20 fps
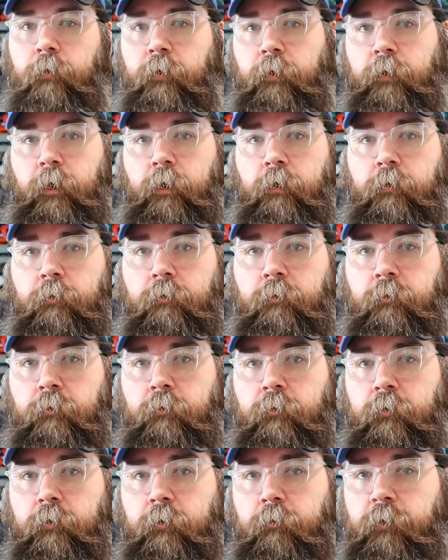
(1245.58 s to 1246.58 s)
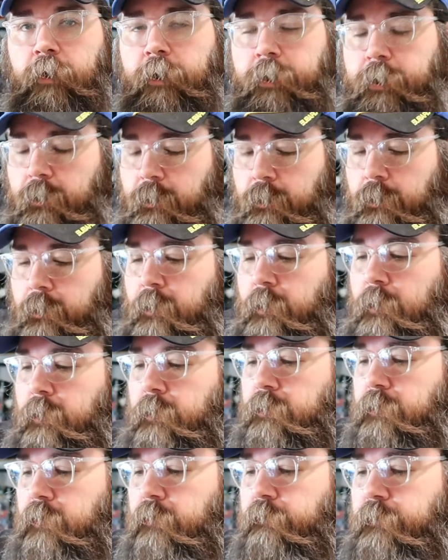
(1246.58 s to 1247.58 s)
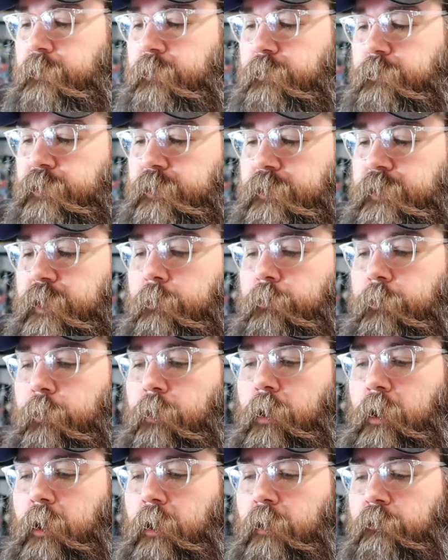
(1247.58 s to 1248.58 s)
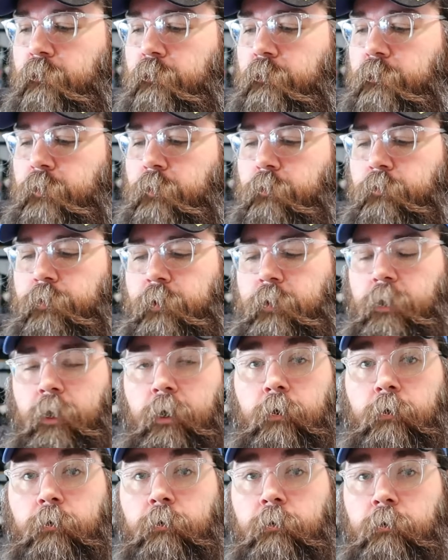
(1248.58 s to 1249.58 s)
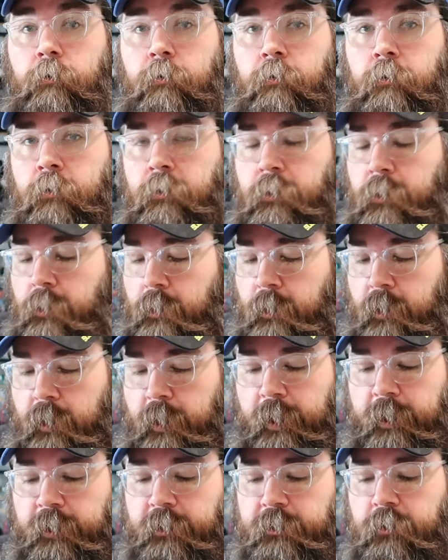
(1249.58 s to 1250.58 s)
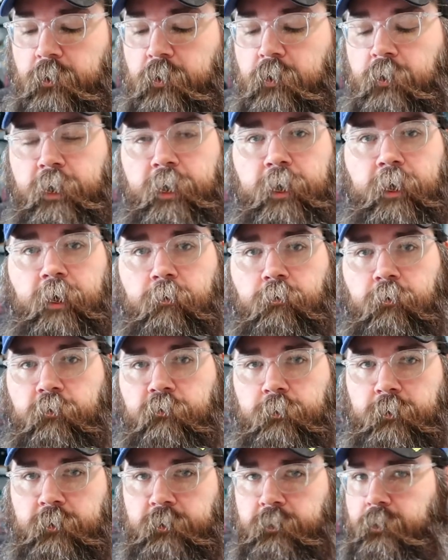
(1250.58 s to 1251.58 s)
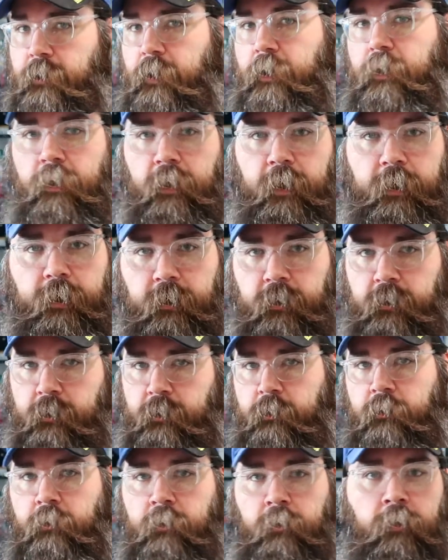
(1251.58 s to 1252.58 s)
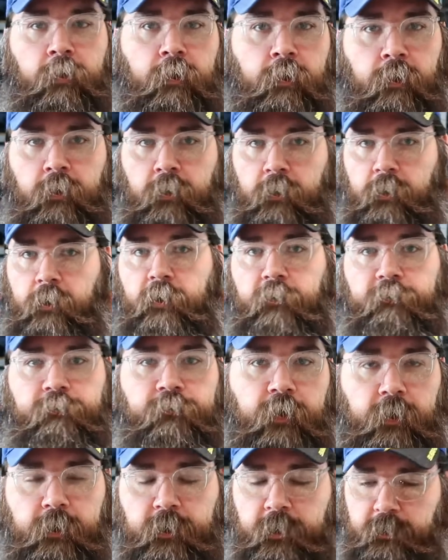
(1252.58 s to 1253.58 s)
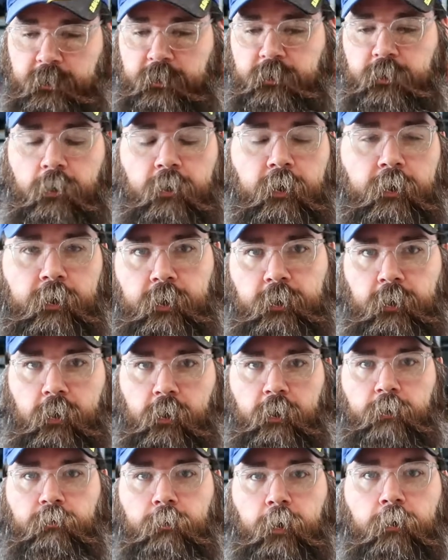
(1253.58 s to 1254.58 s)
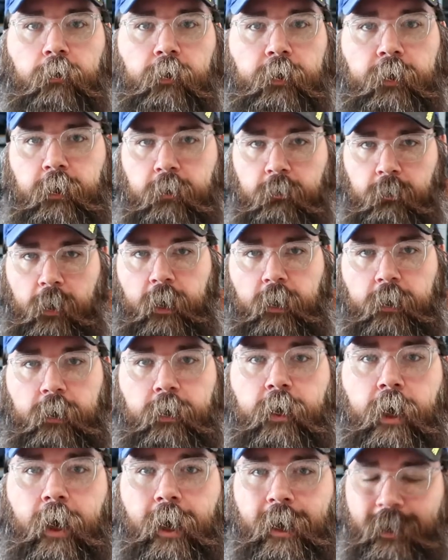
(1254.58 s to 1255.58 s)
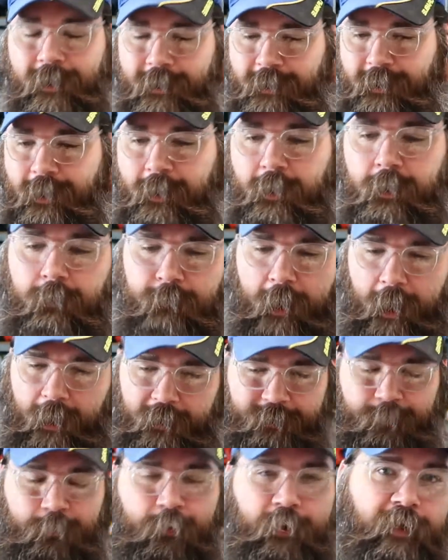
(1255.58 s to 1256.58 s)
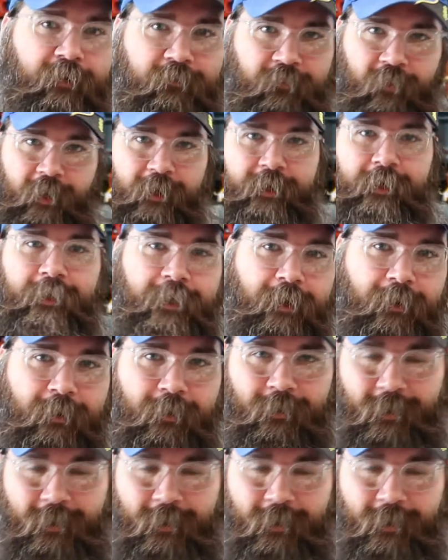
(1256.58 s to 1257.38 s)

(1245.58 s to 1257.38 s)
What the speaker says: below the blade. So if you do skip off, you're below. And it's all hand movements. You're not fucking starting a lawnmower here, right? You're not in a mosh pit fucking going